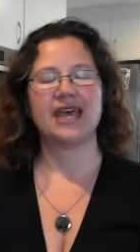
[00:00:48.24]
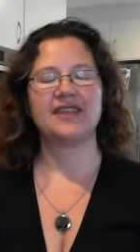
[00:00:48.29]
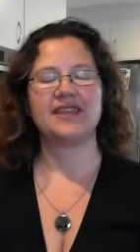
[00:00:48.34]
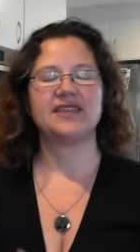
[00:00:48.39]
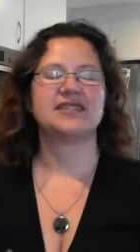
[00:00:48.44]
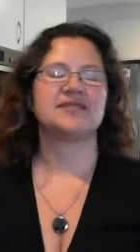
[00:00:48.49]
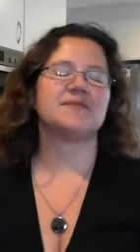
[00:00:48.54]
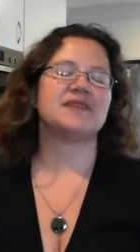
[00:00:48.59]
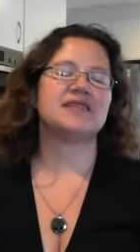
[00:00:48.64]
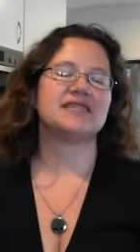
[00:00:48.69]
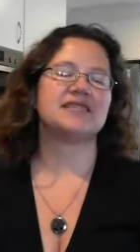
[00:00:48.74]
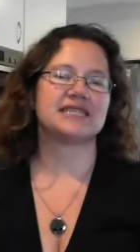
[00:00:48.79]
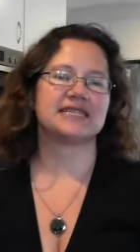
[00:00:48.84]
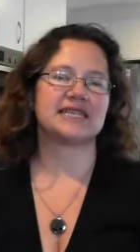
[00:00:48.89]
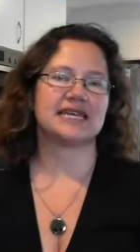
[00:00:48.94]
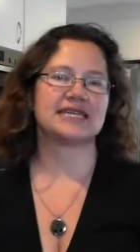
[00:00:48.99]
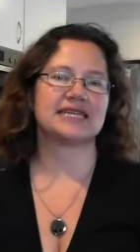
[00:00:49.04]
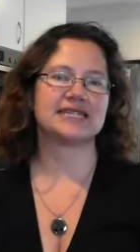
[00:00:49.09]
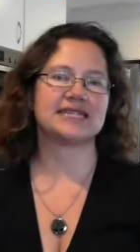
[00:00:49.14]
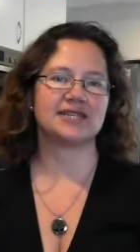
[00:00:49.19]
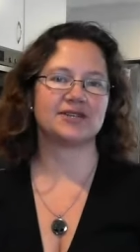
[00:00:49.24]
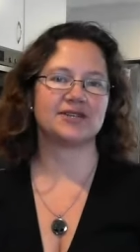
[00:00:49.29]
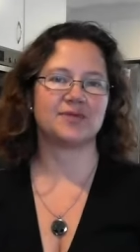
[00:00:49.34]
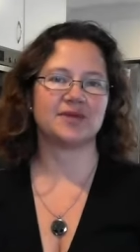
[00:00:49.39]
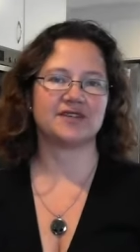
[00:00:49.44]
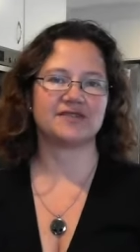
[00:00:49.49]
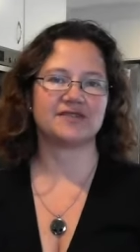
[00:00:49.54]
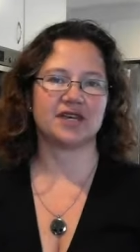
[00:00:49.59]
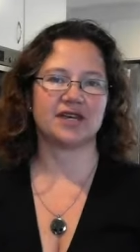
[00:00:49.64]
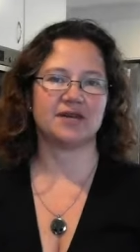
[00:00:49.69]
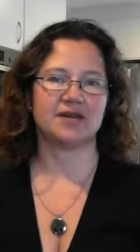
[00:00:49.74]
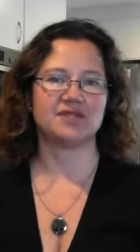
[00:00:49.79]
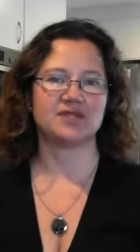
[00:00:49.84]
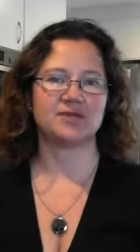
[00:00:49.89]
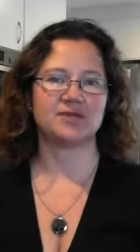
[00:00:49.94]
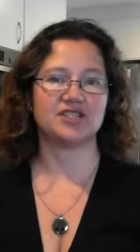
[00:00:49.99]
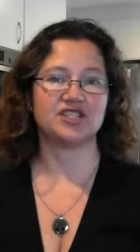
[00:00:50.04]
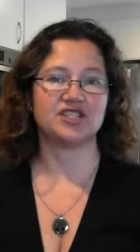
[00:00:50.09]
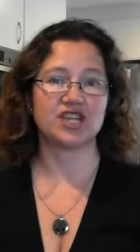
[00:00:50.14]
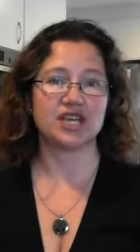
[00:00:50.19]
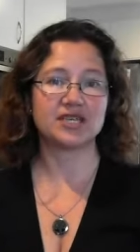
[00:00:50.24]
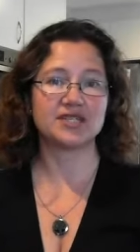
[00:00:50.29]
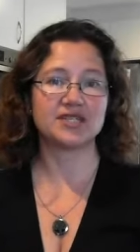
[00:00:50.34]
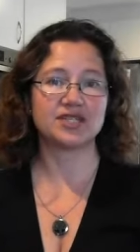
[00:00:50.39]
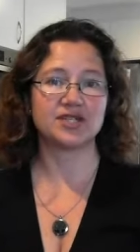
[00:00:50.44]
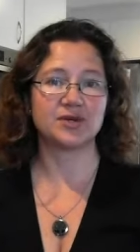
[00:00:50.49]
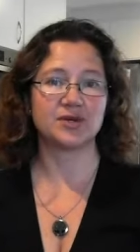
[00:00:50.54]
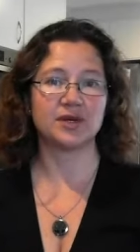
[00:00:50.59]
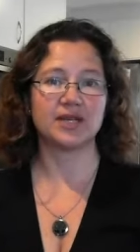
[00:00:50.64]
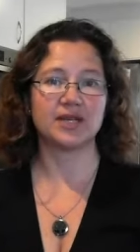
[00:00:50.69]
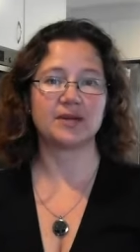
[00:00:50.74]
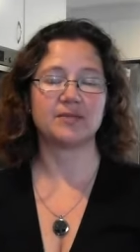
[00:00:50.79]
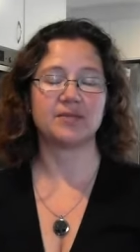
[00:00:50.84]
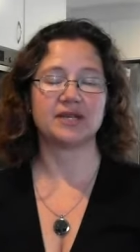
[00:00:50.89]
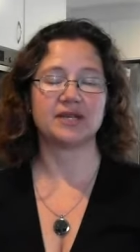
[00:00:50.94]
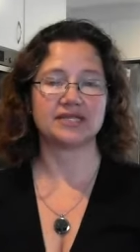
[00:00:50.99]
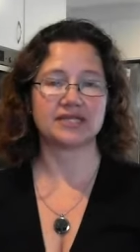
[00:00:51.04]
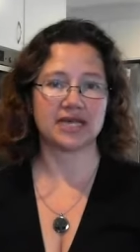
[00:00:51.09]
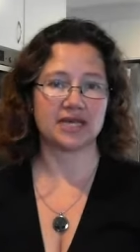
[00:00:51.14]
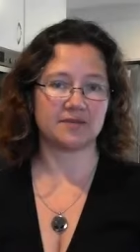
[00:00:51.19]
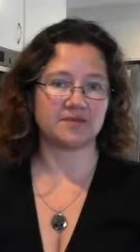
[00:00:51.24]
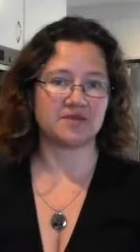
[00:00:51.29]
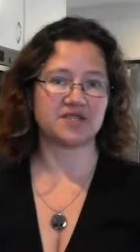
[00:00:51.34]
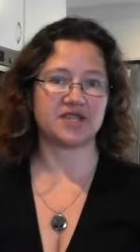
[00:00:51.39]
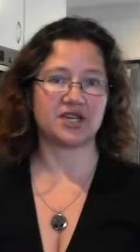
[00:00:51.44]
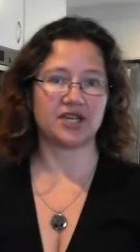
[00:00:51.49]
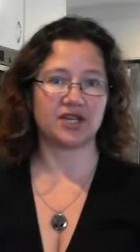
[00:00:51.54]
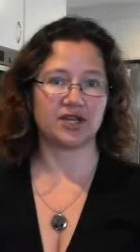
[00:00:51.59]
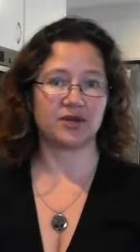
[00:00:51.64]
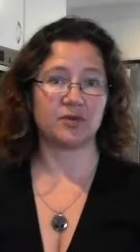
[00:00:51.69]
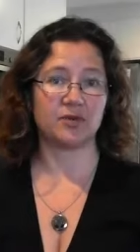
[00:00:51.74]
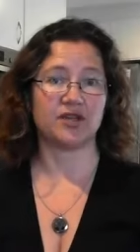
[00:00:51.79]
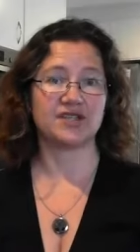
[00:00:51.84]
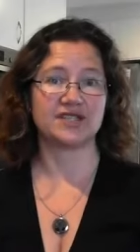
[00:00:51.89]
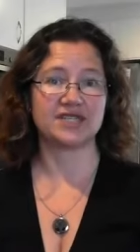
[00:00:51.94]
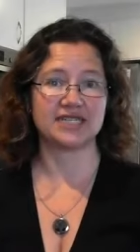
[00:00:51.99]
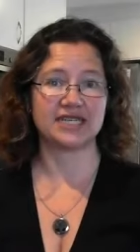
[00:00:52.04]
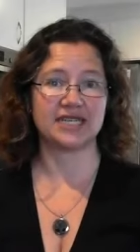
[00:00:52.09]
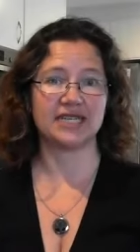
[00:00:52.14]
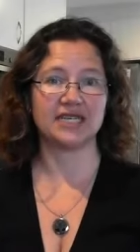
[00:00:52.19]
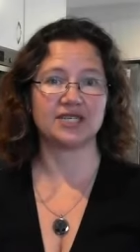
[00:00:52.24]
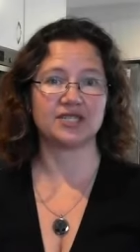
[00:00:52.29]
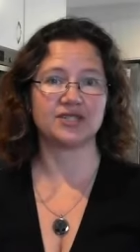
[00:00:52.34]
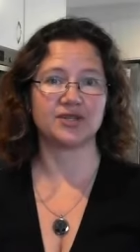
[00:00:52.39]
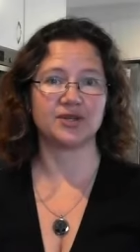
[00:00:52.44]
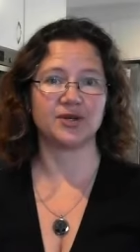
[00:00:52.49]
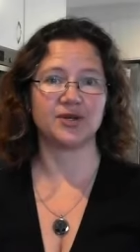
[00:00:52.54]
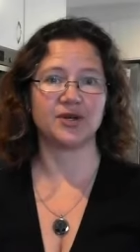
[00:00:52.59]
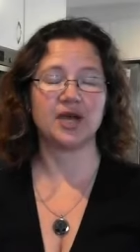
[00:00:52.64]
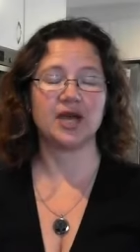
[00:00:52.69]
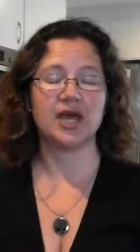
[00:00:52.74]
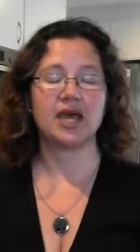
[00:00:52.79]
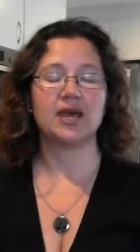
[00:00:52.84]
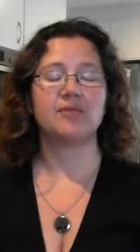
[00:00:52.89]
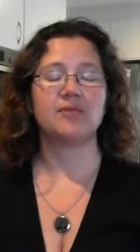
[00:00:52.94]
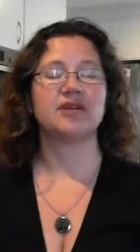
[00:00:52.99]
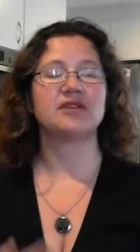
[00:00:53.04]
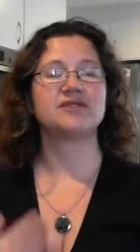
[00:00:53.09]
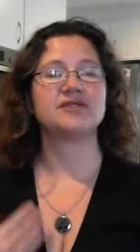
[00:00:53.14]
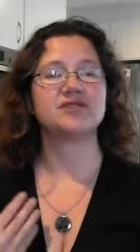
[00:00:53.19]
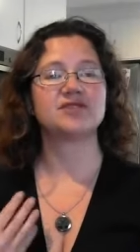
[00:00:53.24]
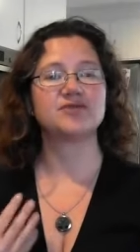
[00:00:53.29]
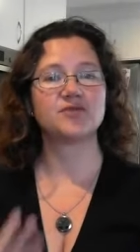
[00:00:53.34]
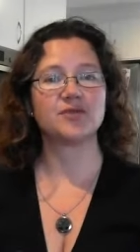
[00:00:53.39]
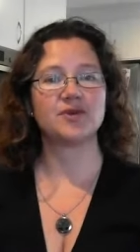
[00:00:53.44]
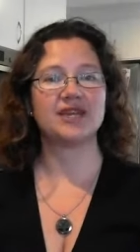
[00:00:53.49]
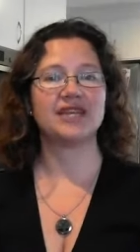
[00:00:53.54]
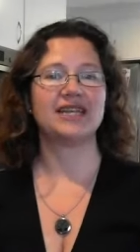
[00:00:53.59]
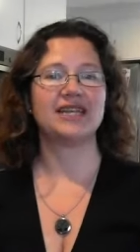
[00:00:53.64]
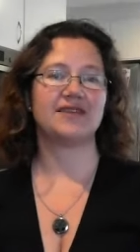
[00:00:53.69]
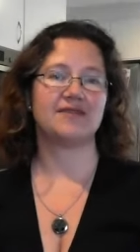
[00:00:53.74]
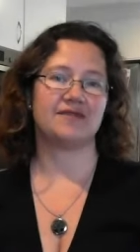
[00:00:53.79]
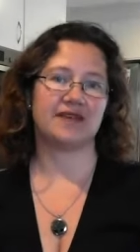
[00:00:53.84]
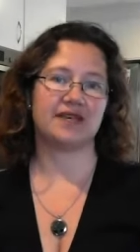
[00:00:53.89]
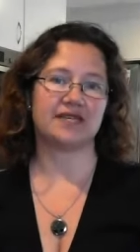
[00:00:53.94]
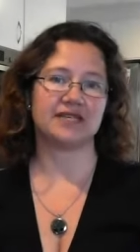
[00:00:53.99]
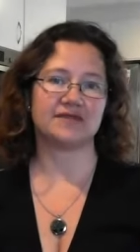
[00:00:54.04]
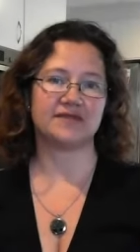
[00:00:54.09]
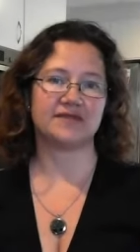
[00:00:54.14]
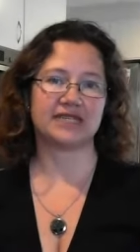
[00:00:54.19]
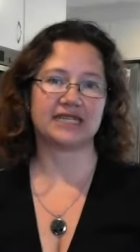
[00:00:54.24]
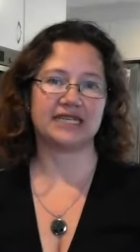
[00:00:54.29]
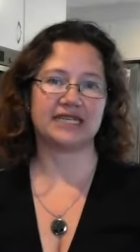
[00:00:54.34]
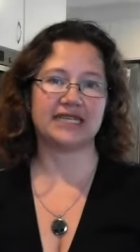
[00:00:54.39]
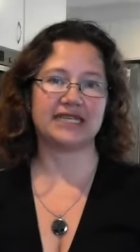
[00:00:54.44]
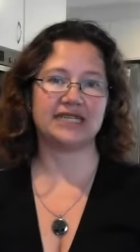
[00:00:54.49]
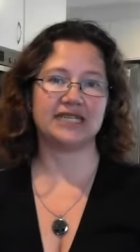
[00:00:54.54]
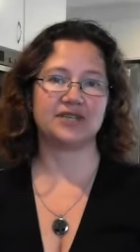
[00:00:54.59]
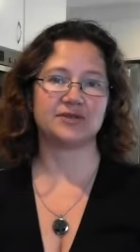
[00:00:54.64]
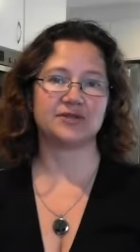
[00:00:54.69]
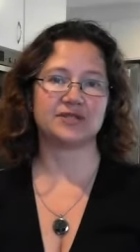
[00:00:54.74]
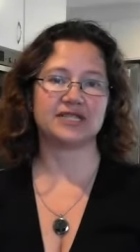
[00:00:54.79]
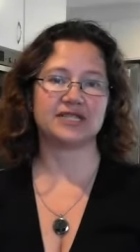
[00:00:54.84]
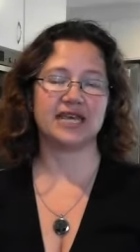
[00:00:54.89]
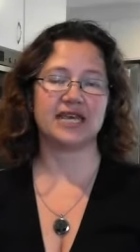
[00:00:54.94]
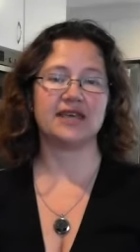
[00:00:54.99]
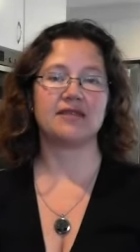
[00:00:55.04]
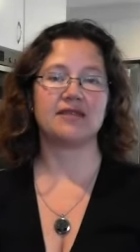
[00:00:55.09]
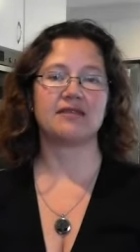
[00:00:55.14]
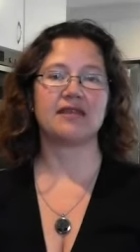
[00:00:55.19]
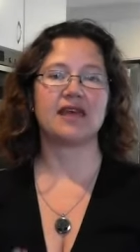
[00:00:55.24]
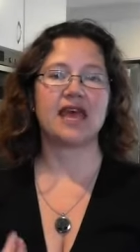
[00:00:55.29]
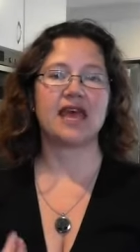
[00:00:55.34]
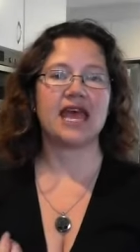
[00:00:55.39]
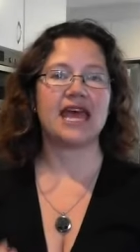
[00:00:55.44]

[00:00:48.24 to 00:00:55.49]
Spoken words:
This means it takes a little bit of time to adjust to it, but it's absolutely worth sticking to because it's really effective at cleaning your teeth,